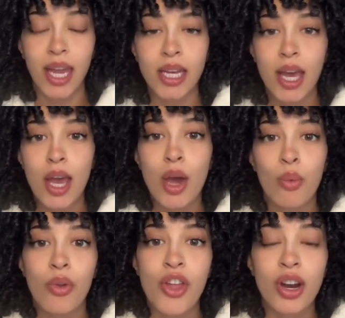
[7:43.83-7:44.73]

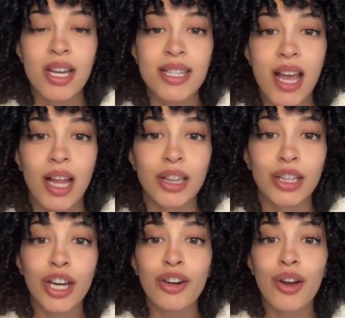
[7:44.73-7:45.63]
Besides,
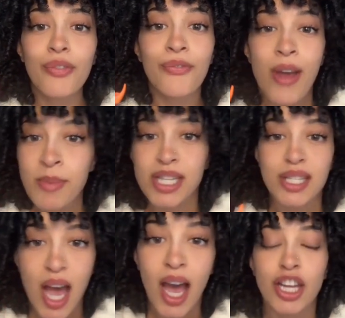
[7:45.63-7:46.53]
they probably thought
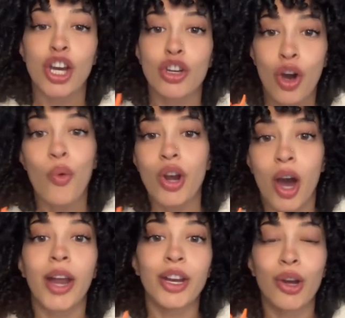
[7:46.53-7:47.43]
that a bunch of women